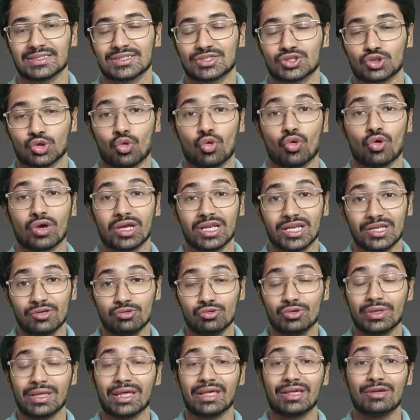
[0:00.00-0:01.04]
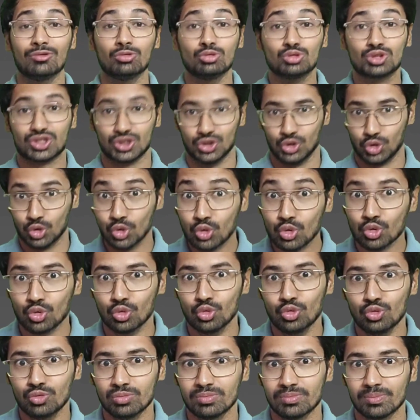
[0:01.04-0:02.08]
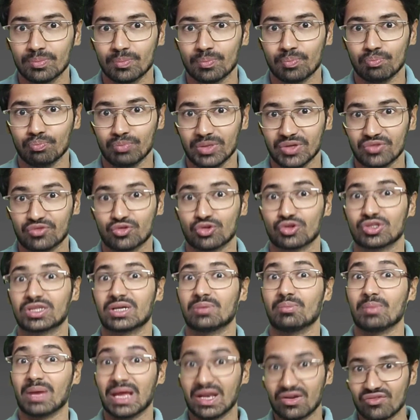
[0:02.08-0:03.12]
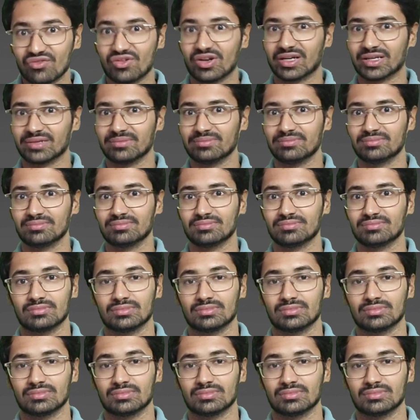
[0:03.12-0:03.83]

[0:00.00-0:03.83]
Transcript: so when you use do before the main verb,